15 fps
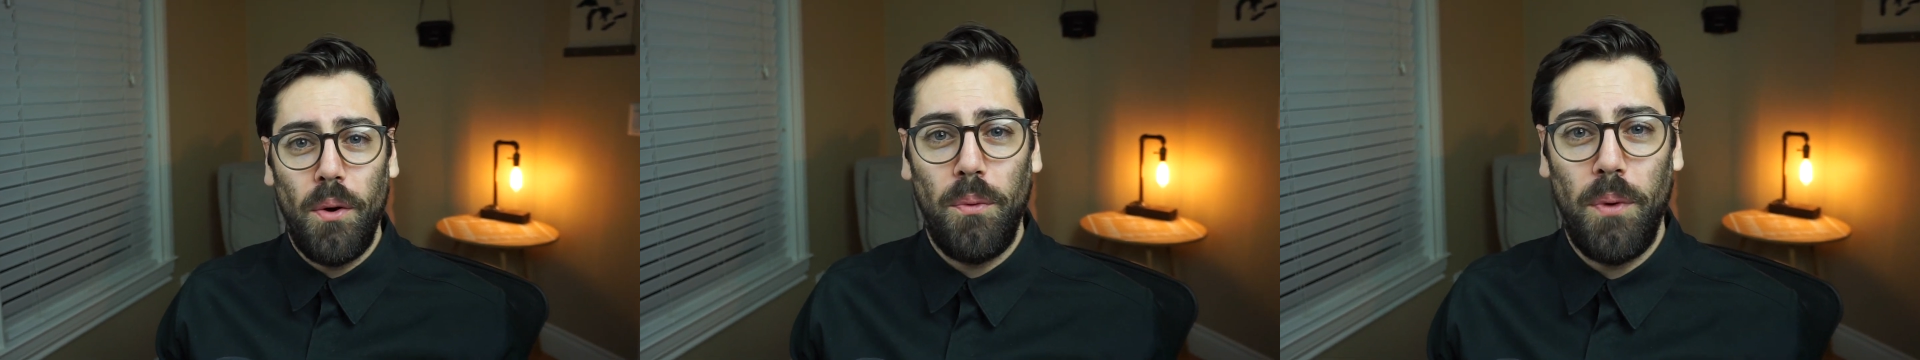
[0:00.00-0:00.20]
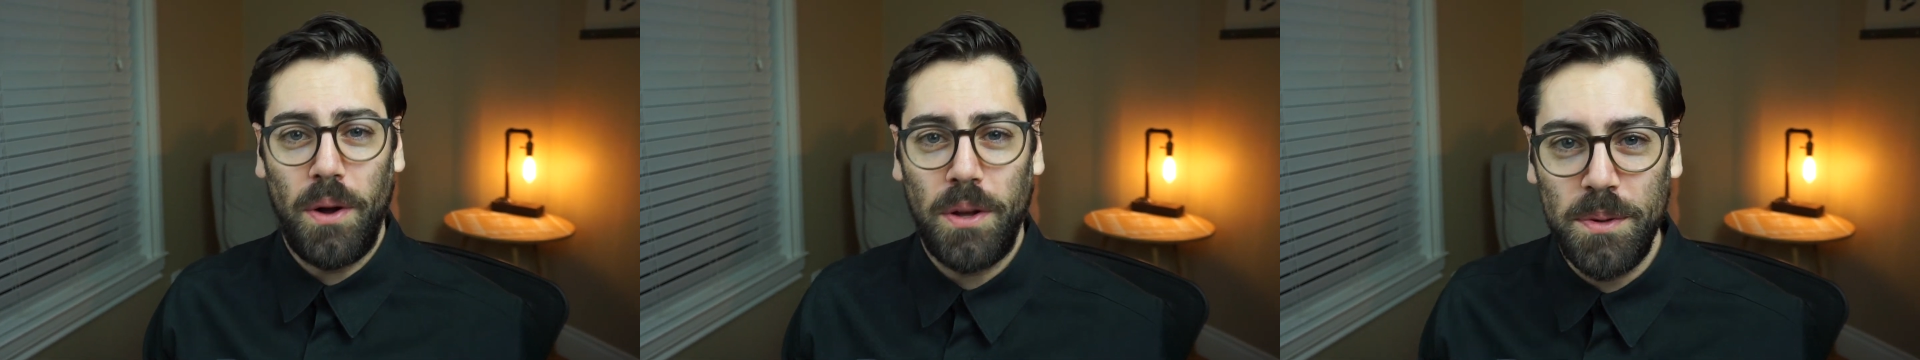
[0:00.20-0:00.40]

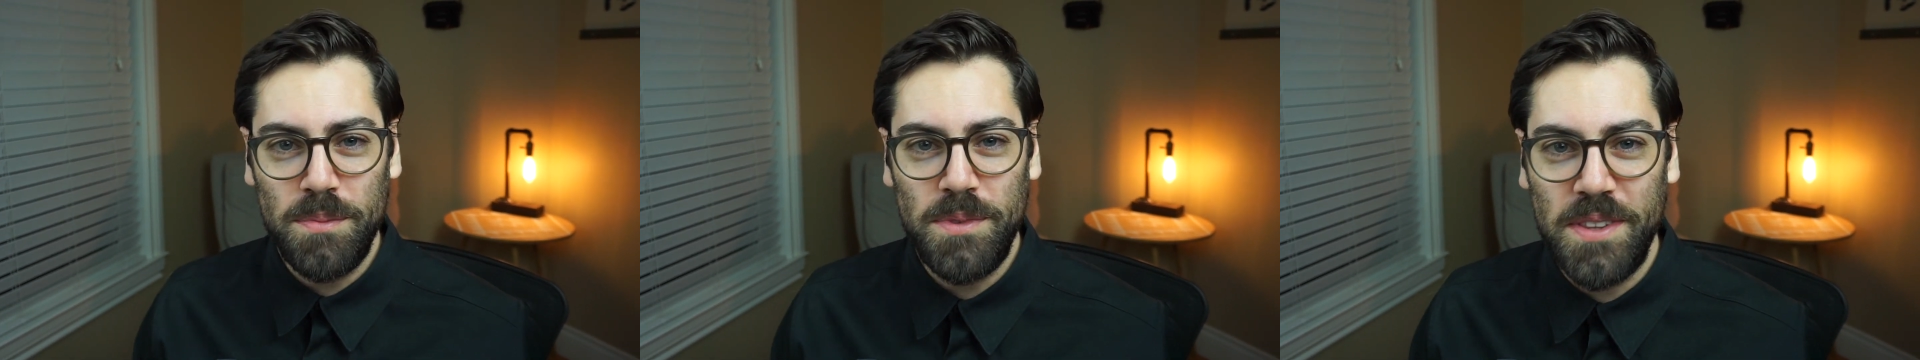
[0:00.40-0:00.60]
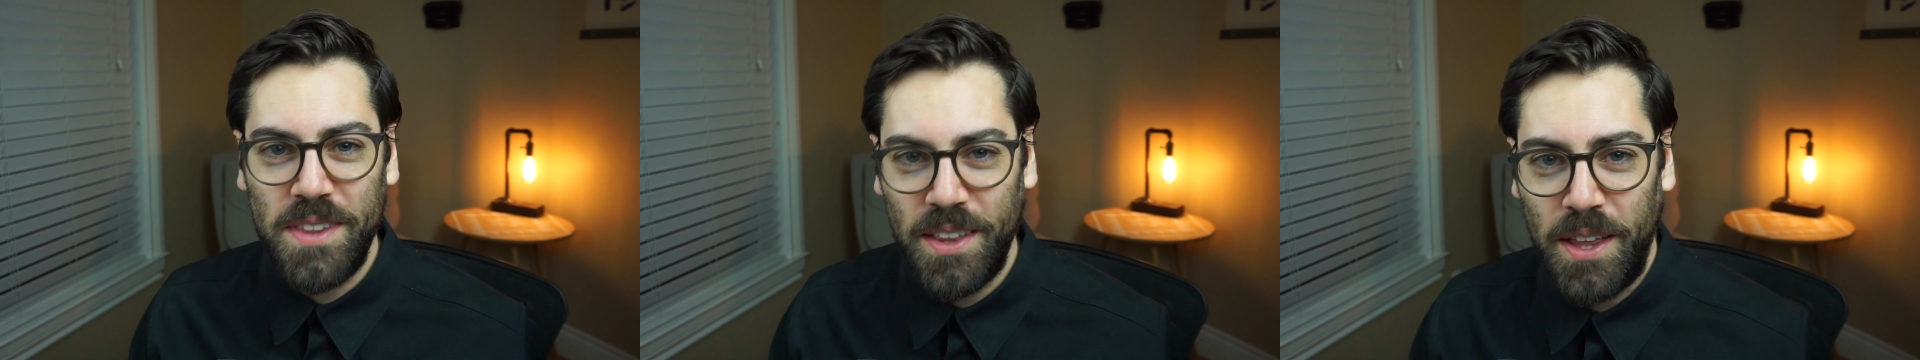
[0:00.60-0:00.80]
Welcome
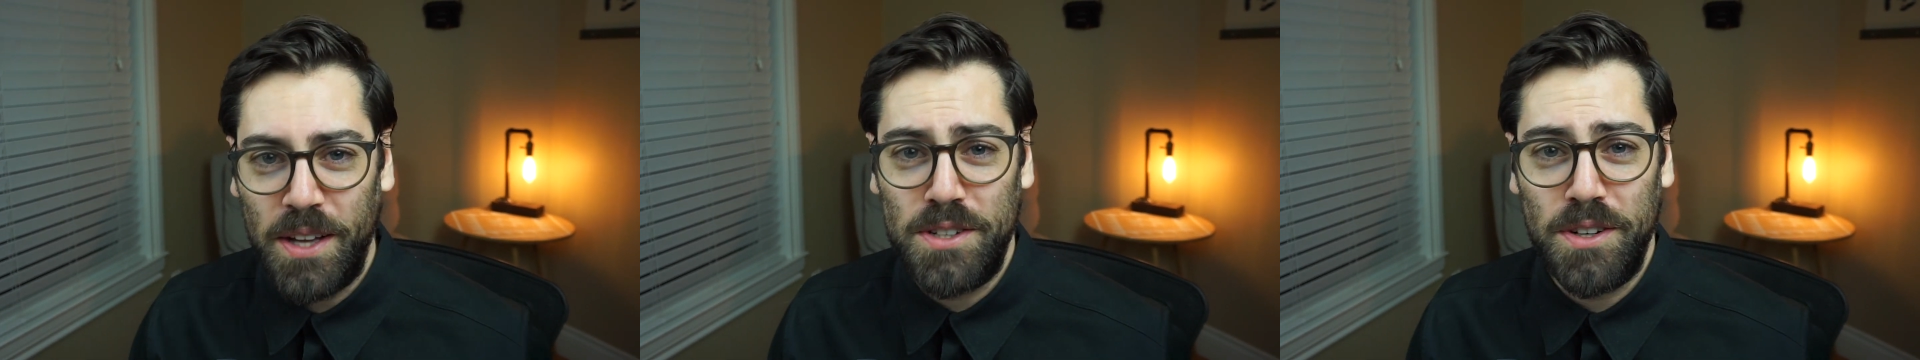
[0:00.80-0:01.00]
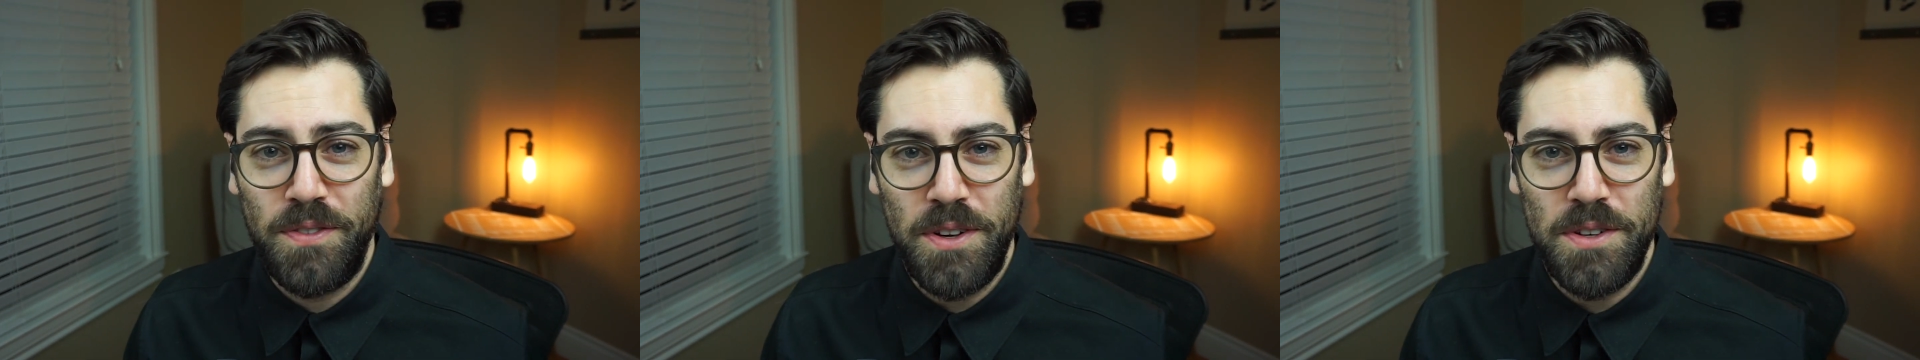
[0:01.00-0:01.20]
to the
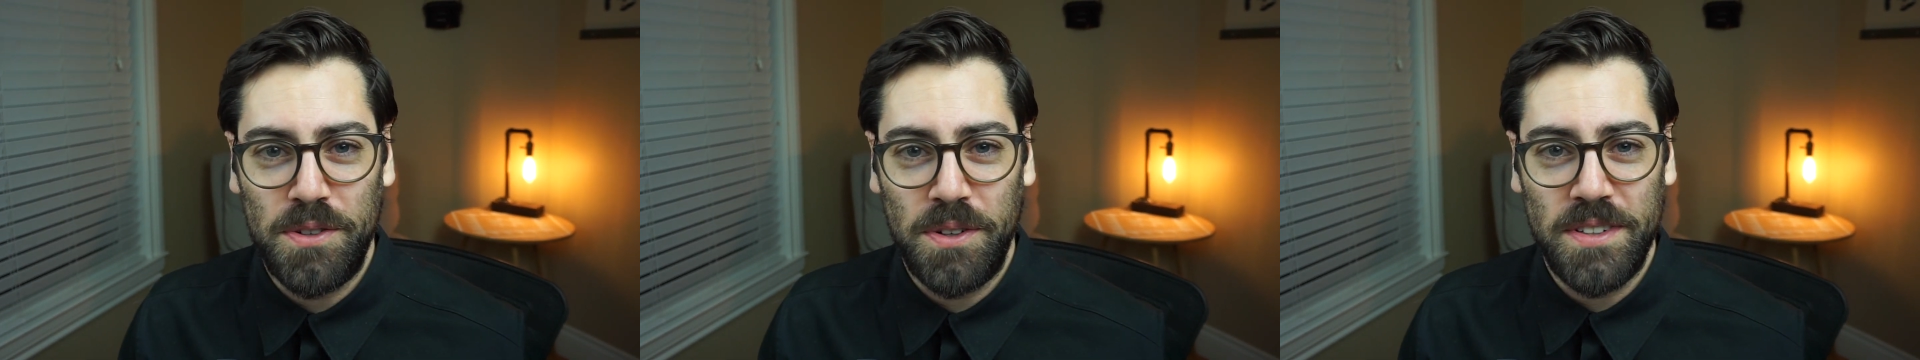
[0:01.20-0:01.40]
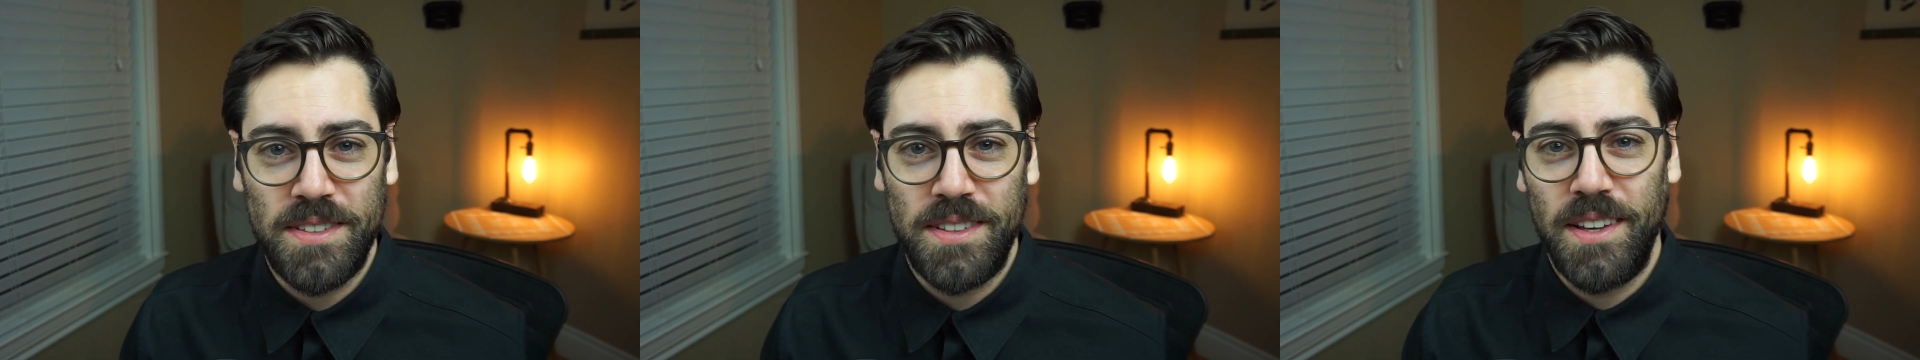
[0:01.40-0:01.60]
Electric
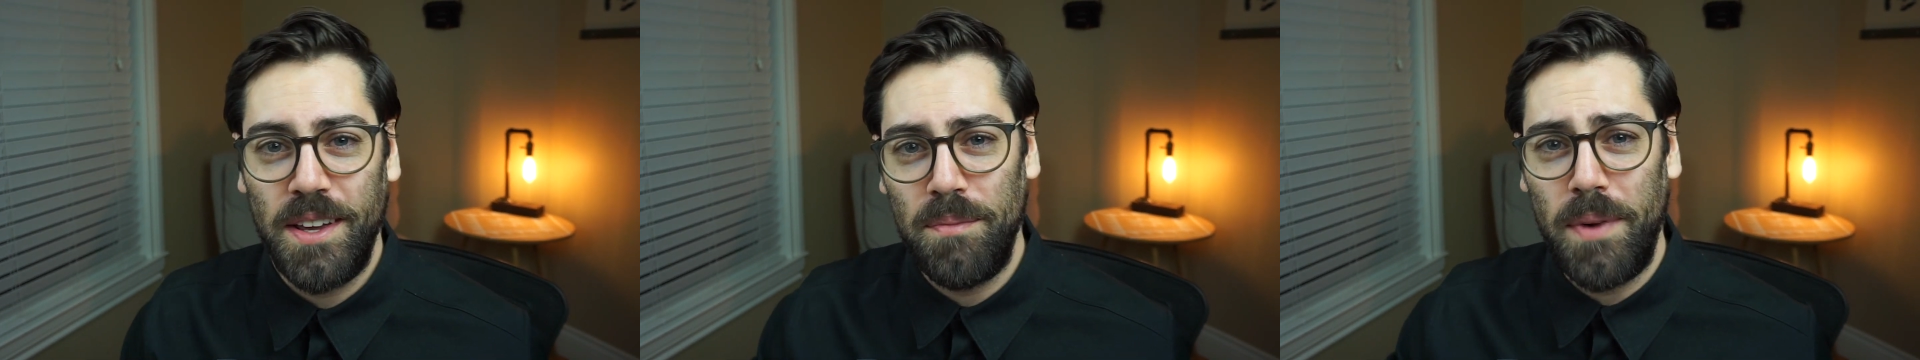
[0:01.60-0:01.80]
Futurist.